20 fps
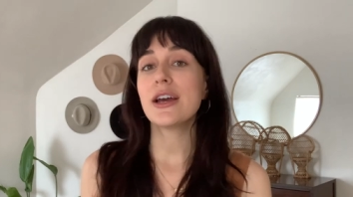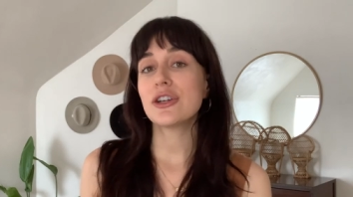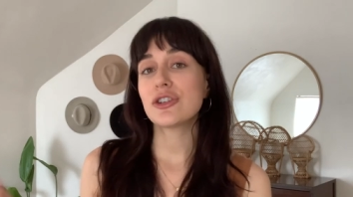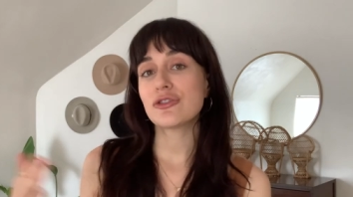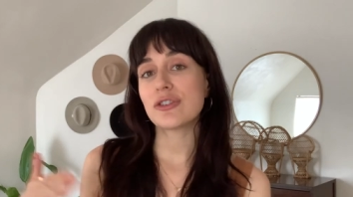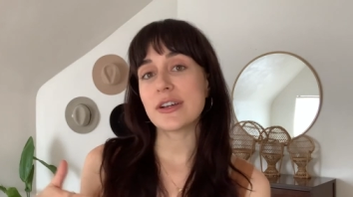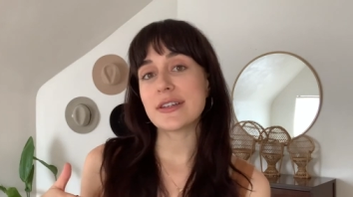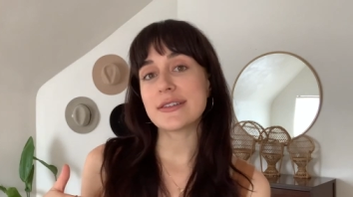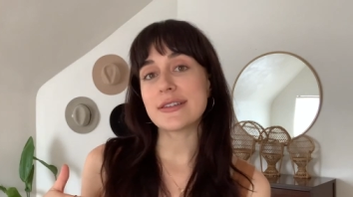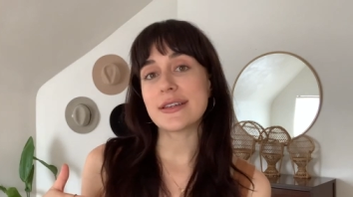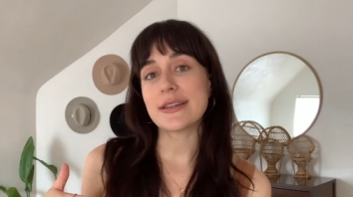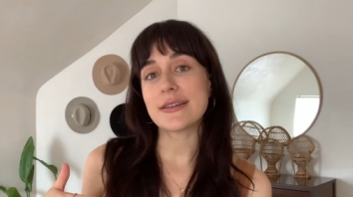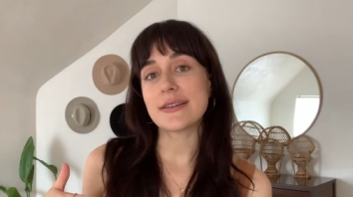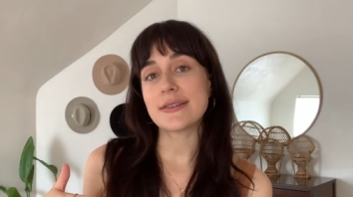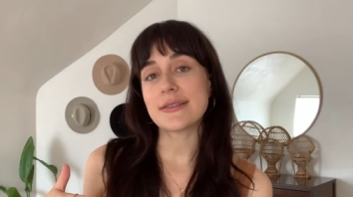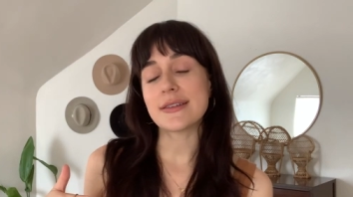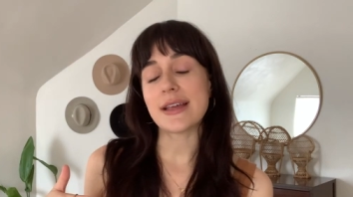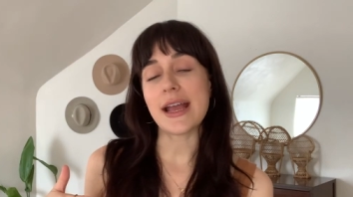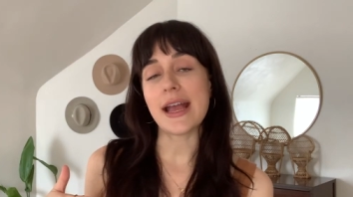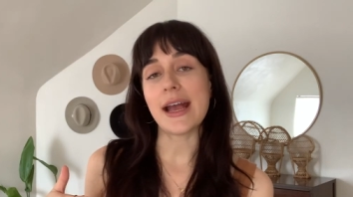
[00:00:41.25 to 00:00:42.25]

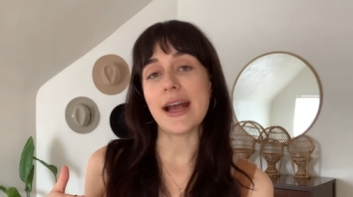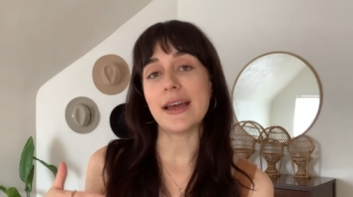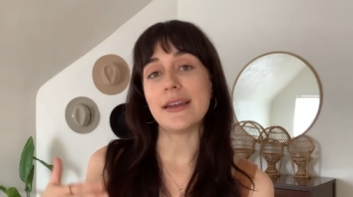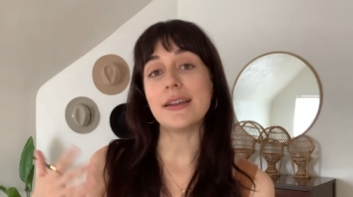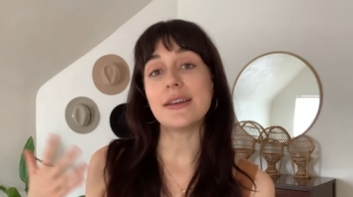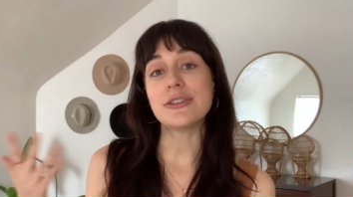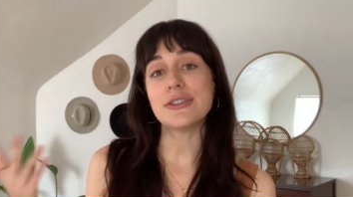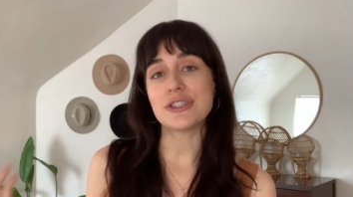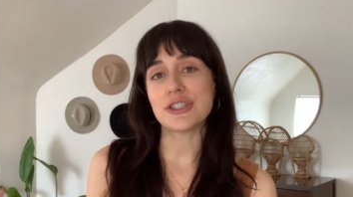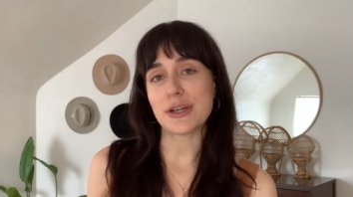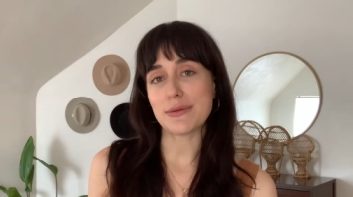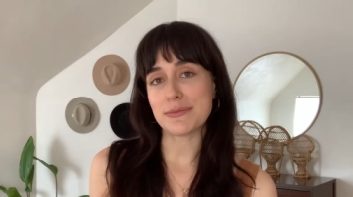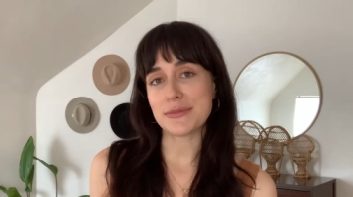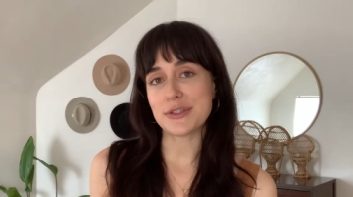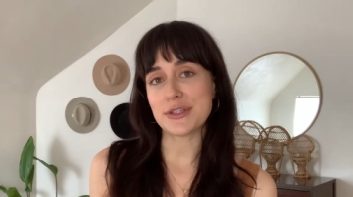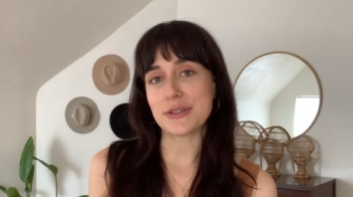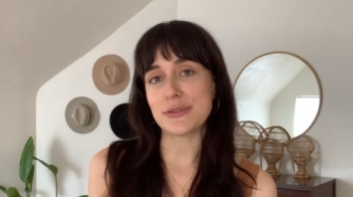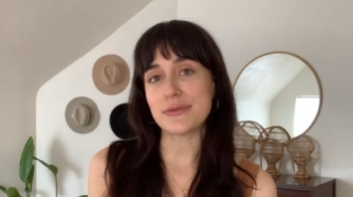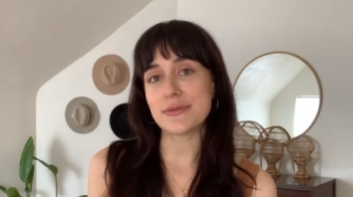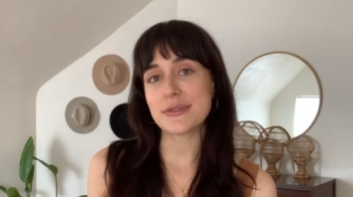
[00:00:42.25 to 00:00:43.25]
dresses and
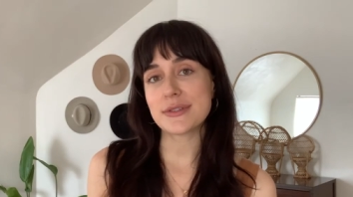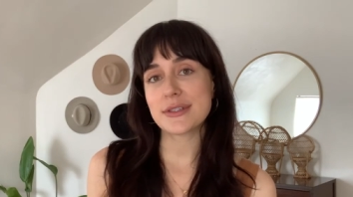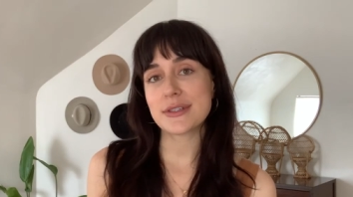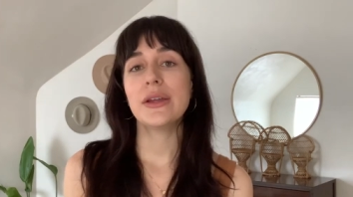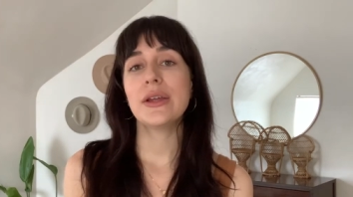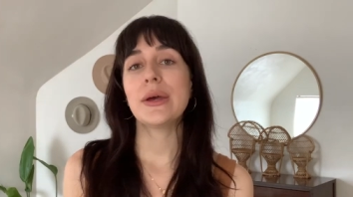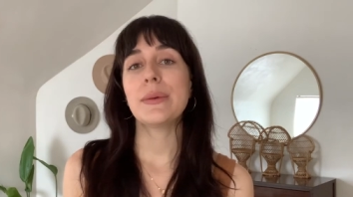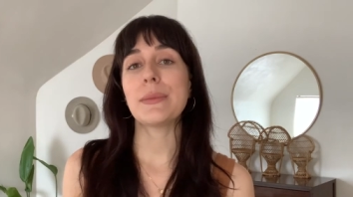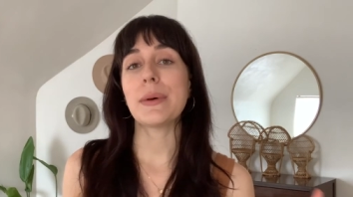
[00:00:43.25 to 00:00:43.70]
jumpsuits.